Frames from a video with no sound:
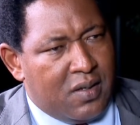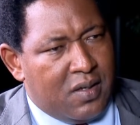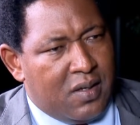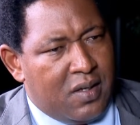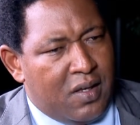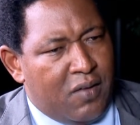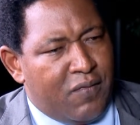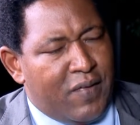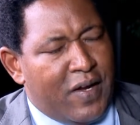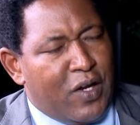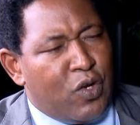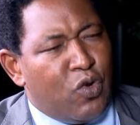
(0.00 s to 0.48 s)

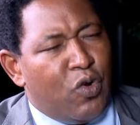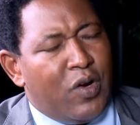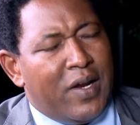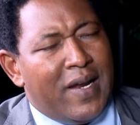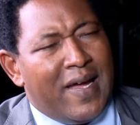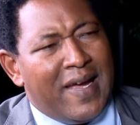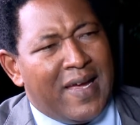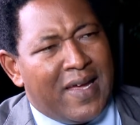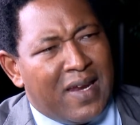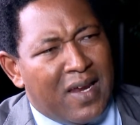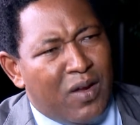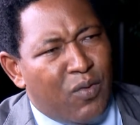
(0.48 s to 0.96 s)
If I don't
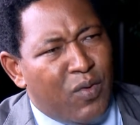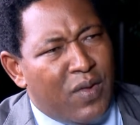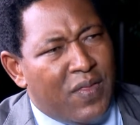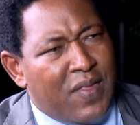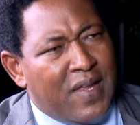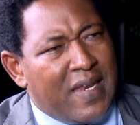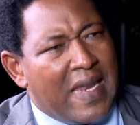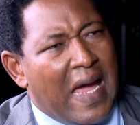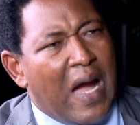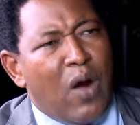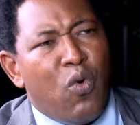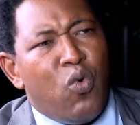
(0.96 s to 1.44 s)
agree with
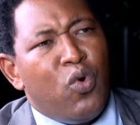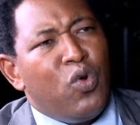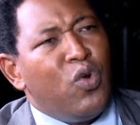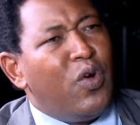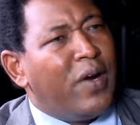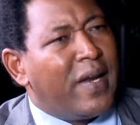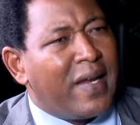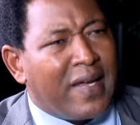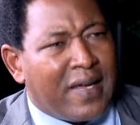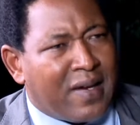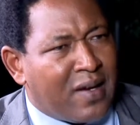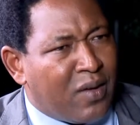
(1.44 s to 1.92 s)
it, I will
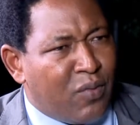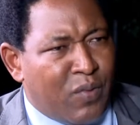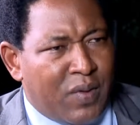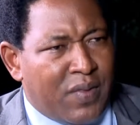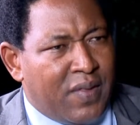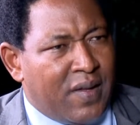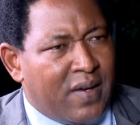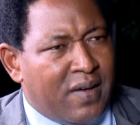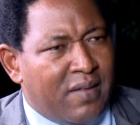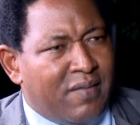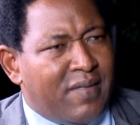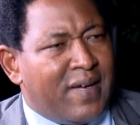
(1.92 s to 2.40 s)
not agree with
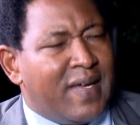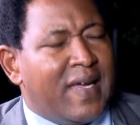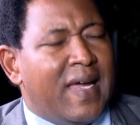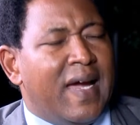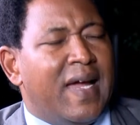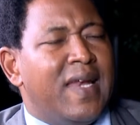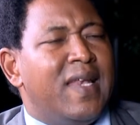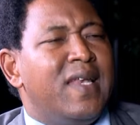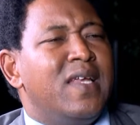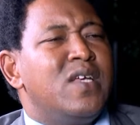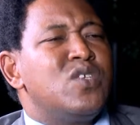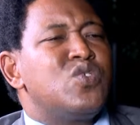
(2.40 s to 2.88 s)
it.
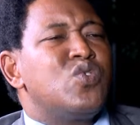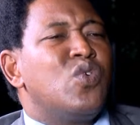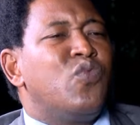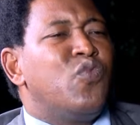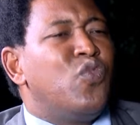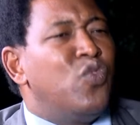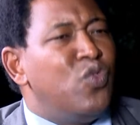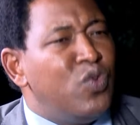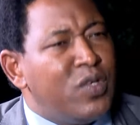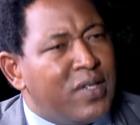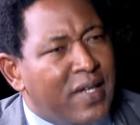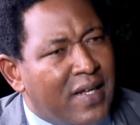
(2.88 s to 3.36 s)
Regardless of
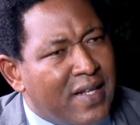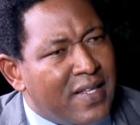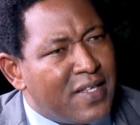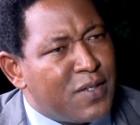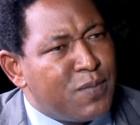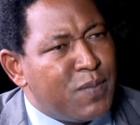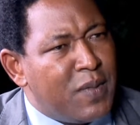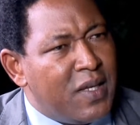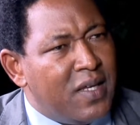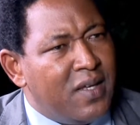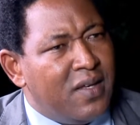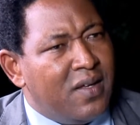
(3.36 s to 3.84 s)
who tells
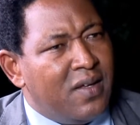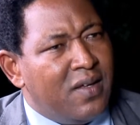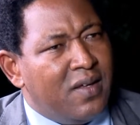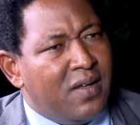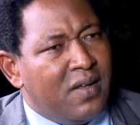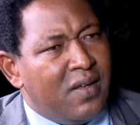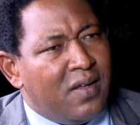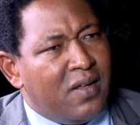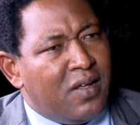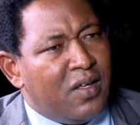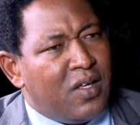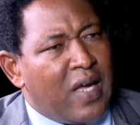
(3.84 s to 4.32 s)
me,
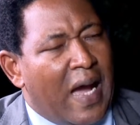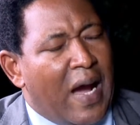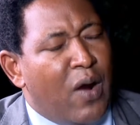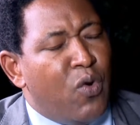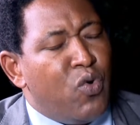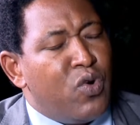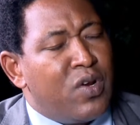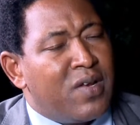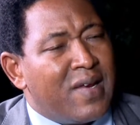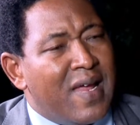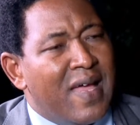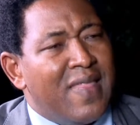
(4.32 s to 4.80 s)
I
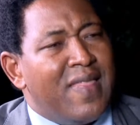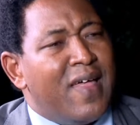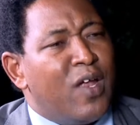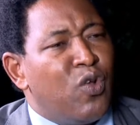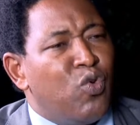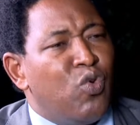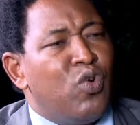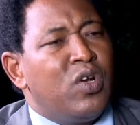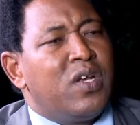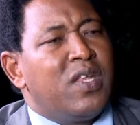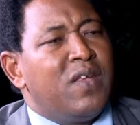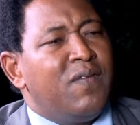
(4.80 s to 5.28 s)
would rather
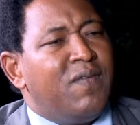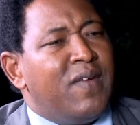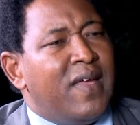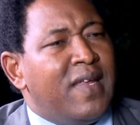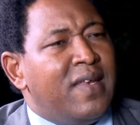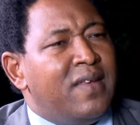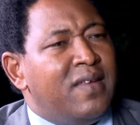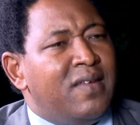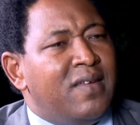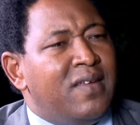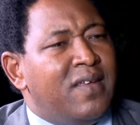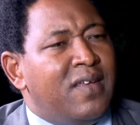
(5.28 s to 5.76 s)
not
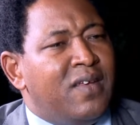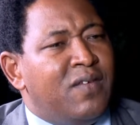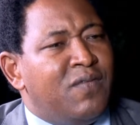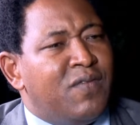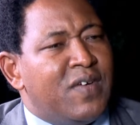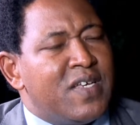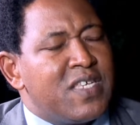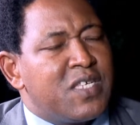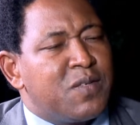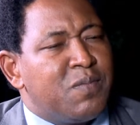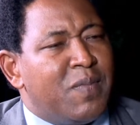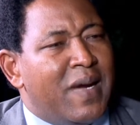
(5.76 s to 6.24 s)
even
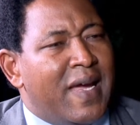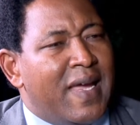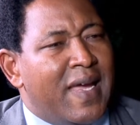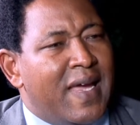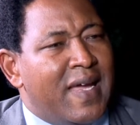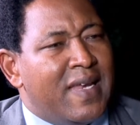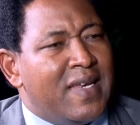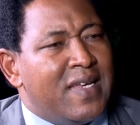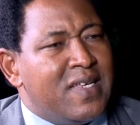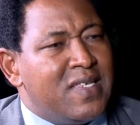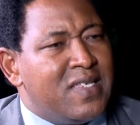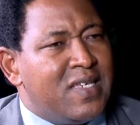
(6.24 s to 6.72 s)
invest my
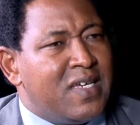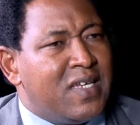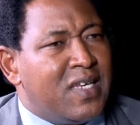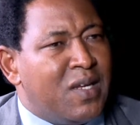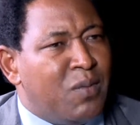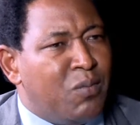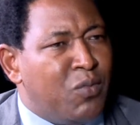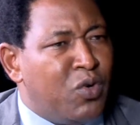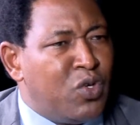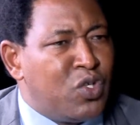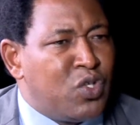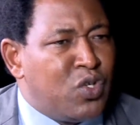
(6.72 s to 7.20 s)
energy and
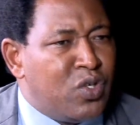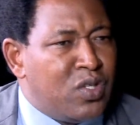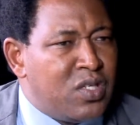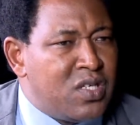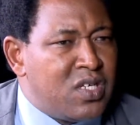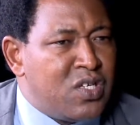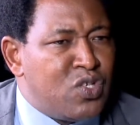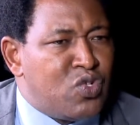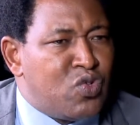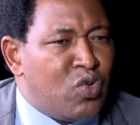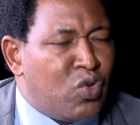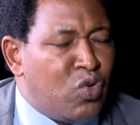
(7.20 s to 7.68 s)
emotions
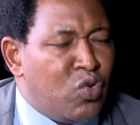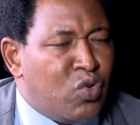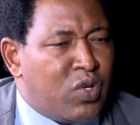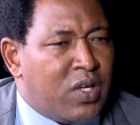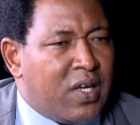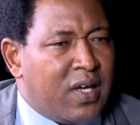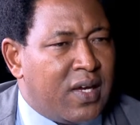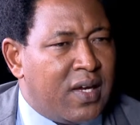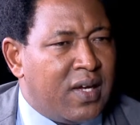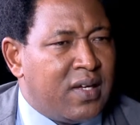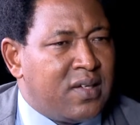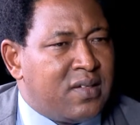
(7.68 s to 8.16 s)
into
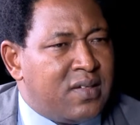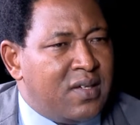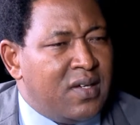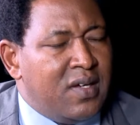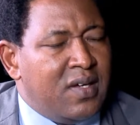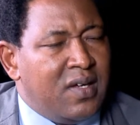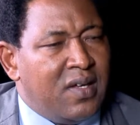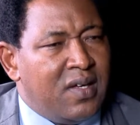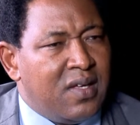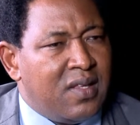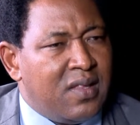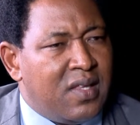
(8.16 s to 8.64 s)
looking at
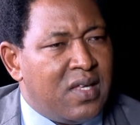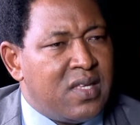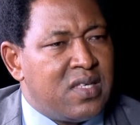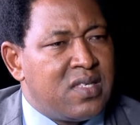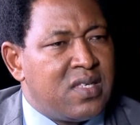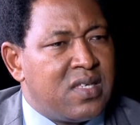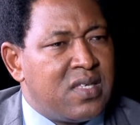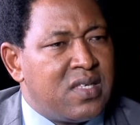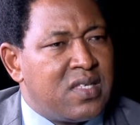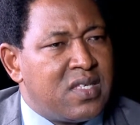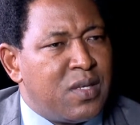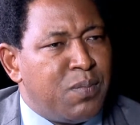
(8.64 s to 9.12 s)
the
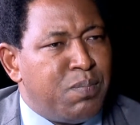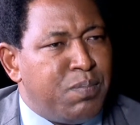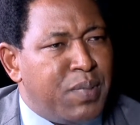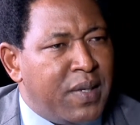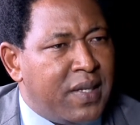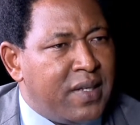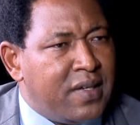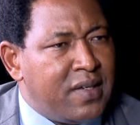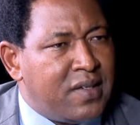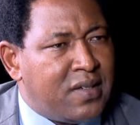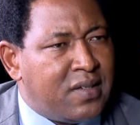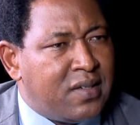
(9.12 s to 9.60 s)

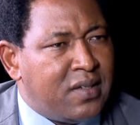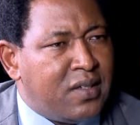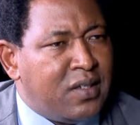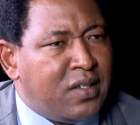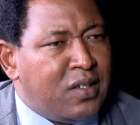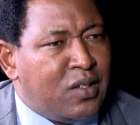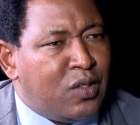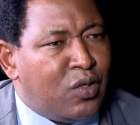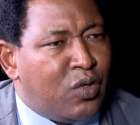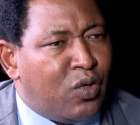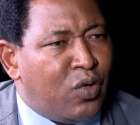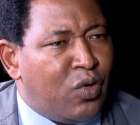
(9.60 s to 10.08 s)

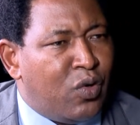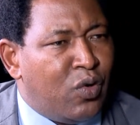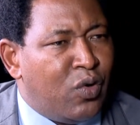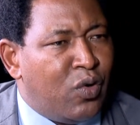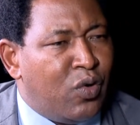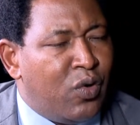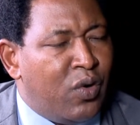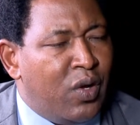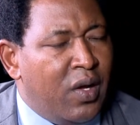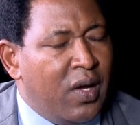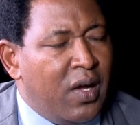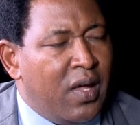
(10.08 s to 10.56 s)
sensibility
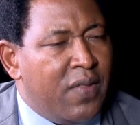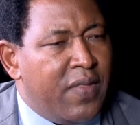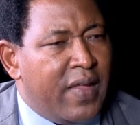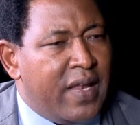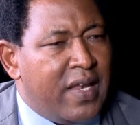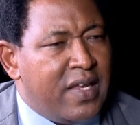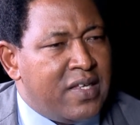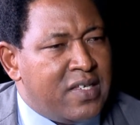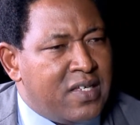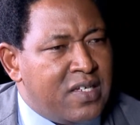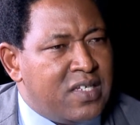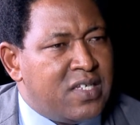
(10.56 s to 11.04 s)
or the
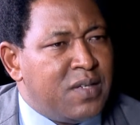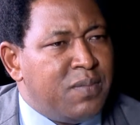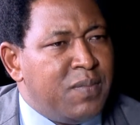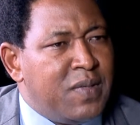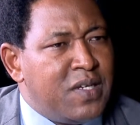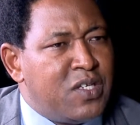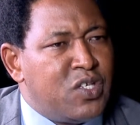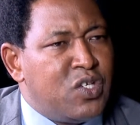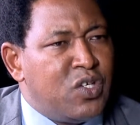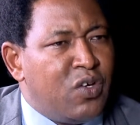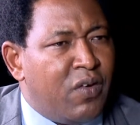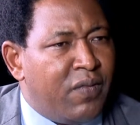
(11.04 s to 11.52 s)

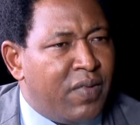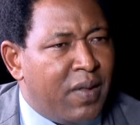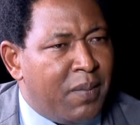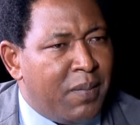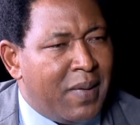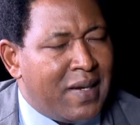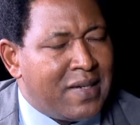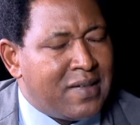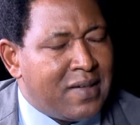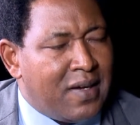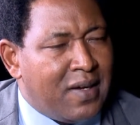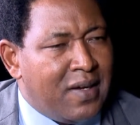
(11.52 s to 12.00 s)
legitimacy of the
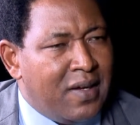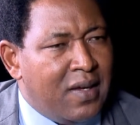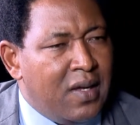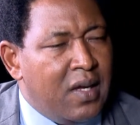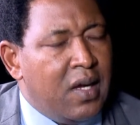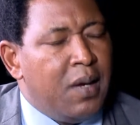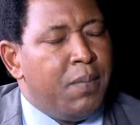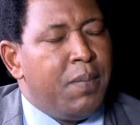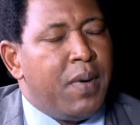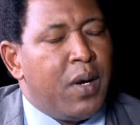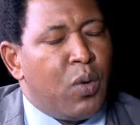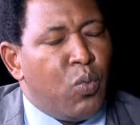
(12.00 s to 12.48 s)
matter.
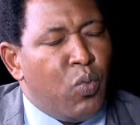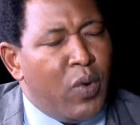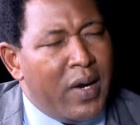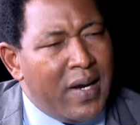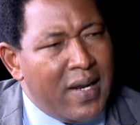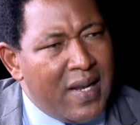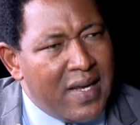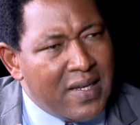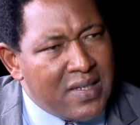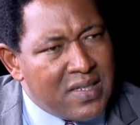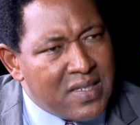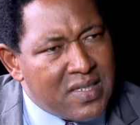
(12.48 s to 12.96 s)
But
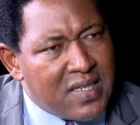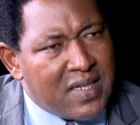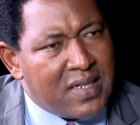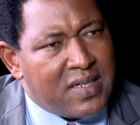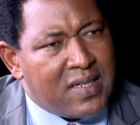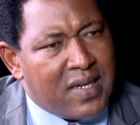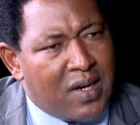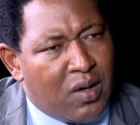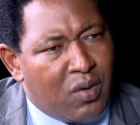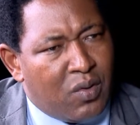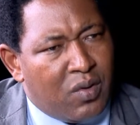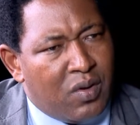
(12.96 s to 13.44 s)
when I sit
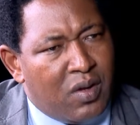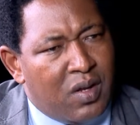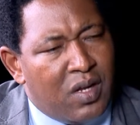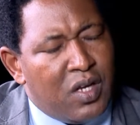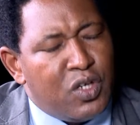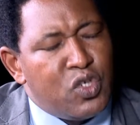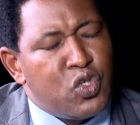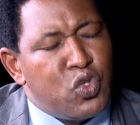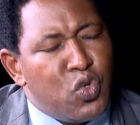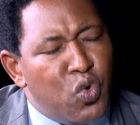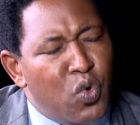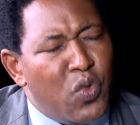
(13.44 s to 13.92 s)
down,
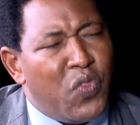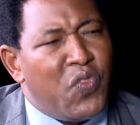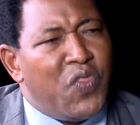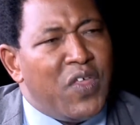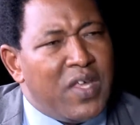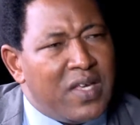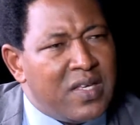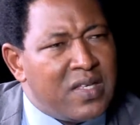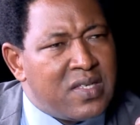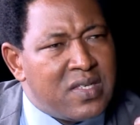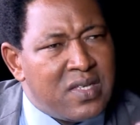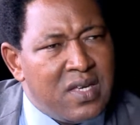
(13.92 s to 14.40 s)
two
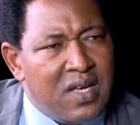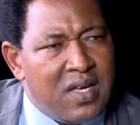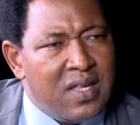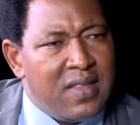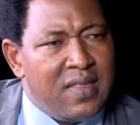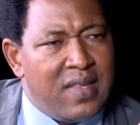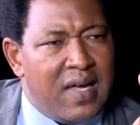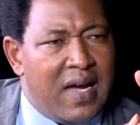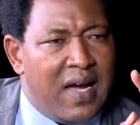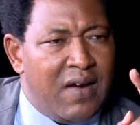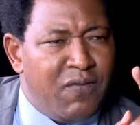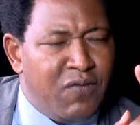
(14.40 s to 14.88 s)
things
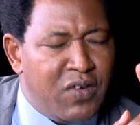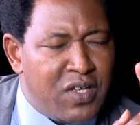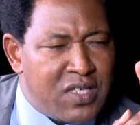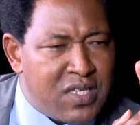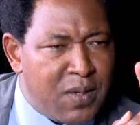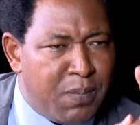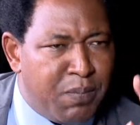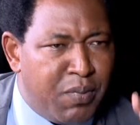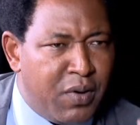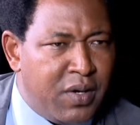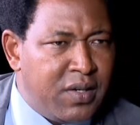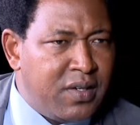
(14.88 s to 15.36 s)
have
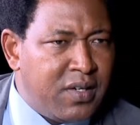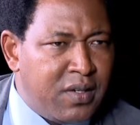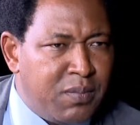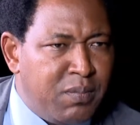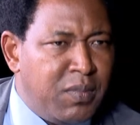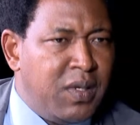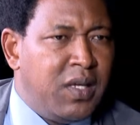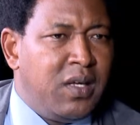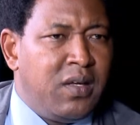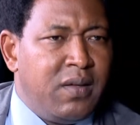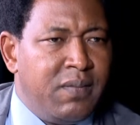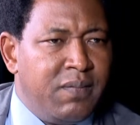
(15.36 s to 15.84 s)
disappointed
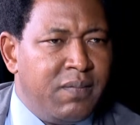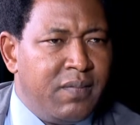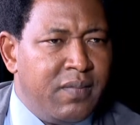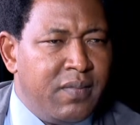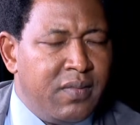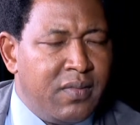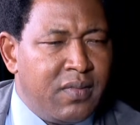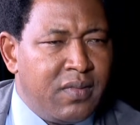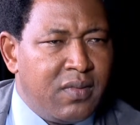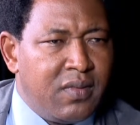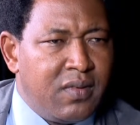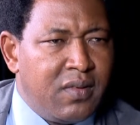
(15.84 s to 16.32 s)
me
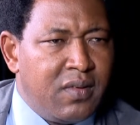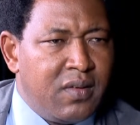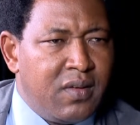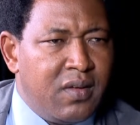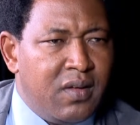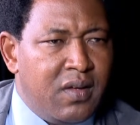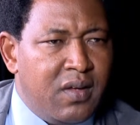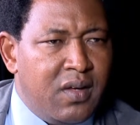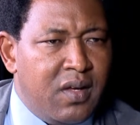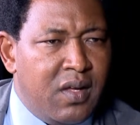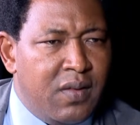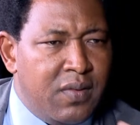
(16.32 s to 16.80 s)

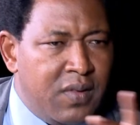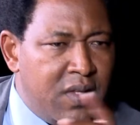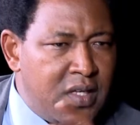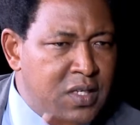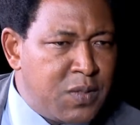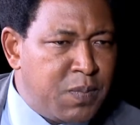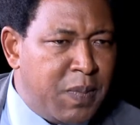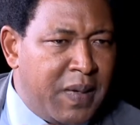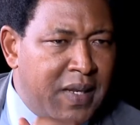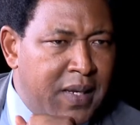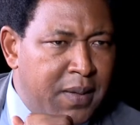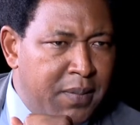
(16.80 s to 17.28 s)
in this
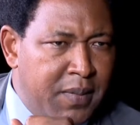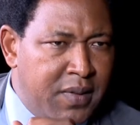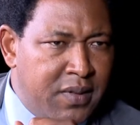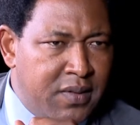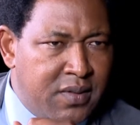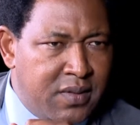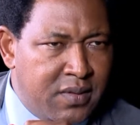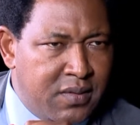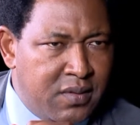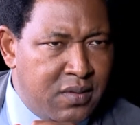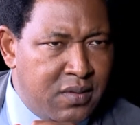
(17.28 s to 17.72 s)
parliament.